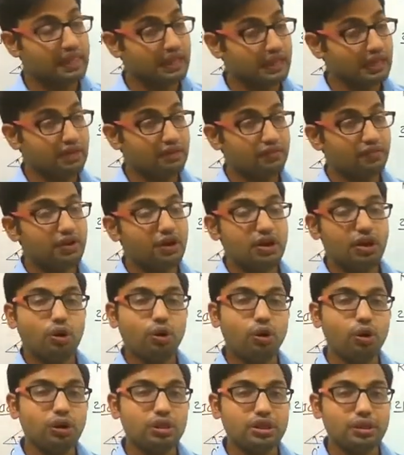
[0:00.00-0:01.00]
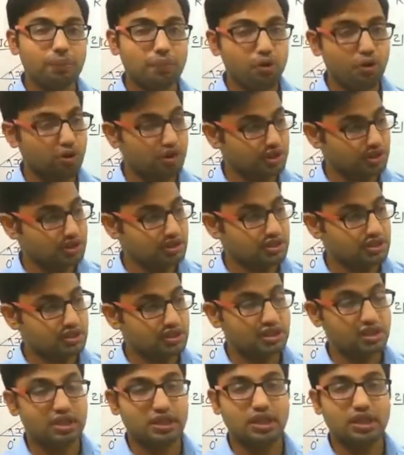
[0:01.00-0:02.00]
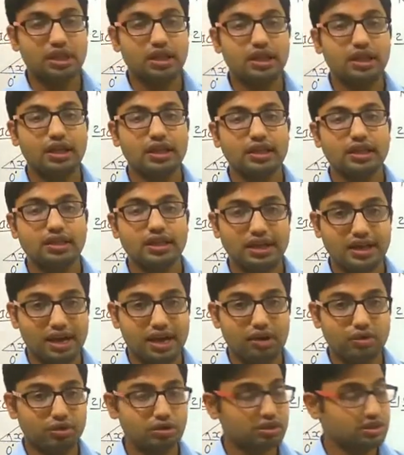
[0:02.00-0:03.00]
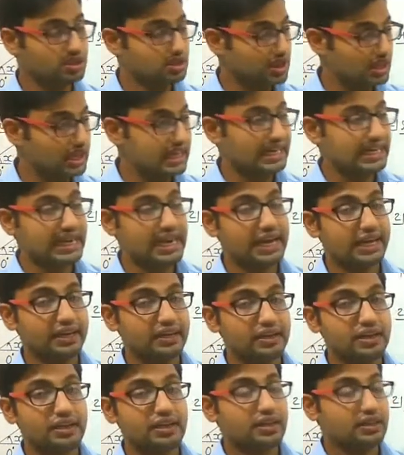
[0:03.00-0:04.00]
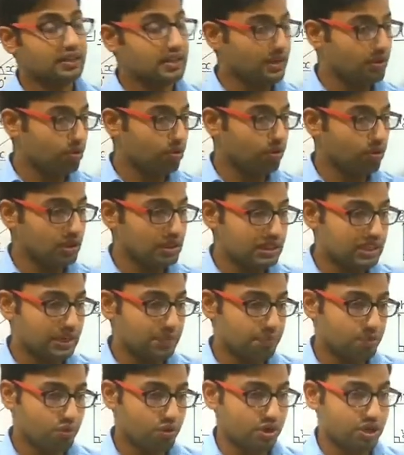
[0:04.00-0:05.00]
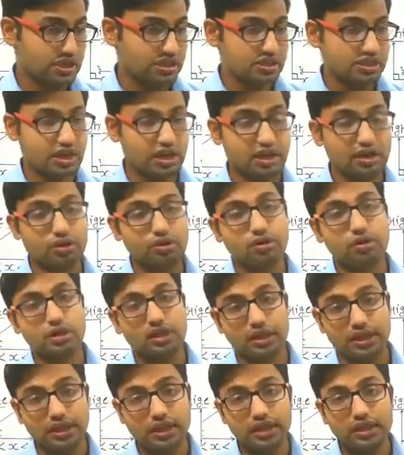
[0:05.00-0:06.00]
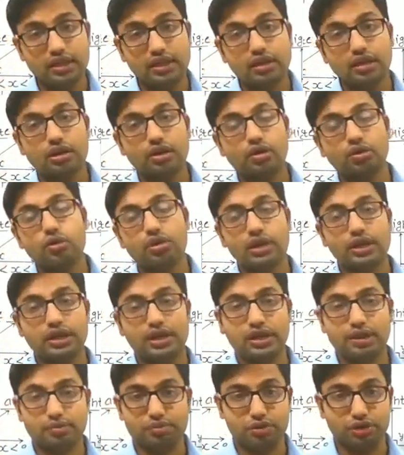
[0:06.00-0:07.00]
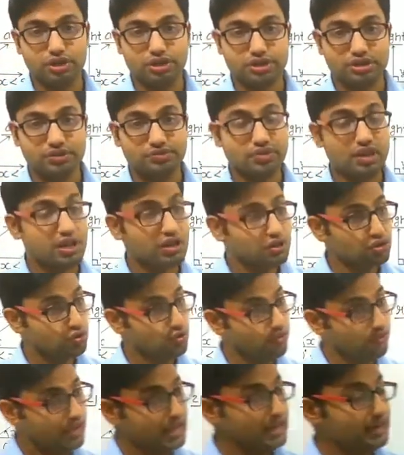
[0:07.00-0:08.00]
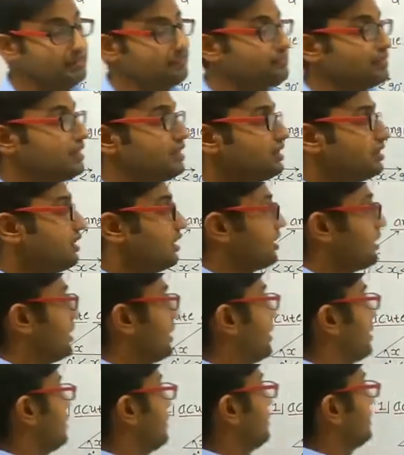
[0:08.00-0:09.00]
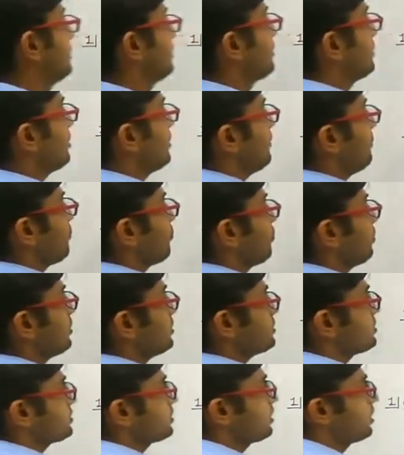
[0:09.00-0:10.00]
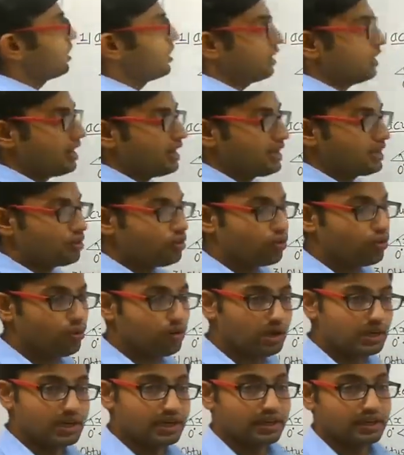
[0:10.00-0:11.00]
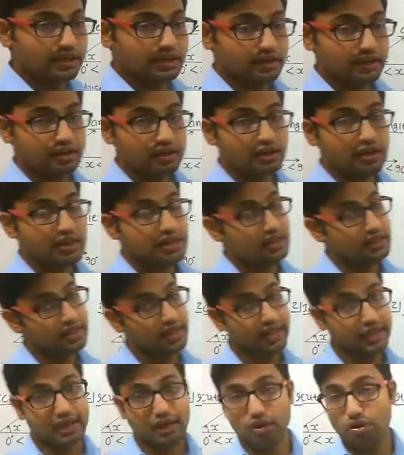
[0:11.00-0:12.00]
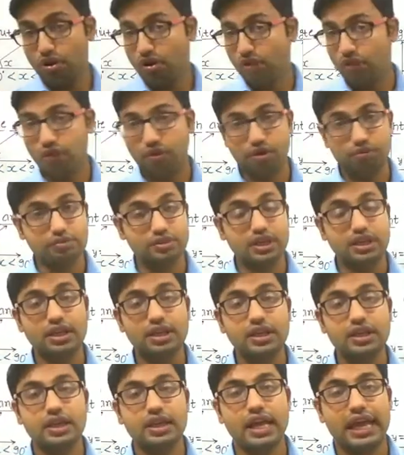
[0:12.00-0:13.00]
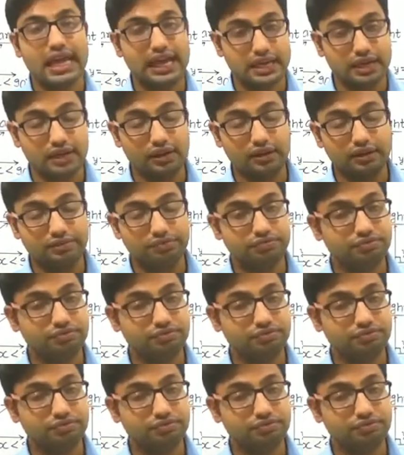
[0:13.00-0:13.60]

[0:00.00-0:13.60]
If all the points that are on the straight line, then all that points are called the collinear points. So when there are 3 points are collinear, they cannot form the angle.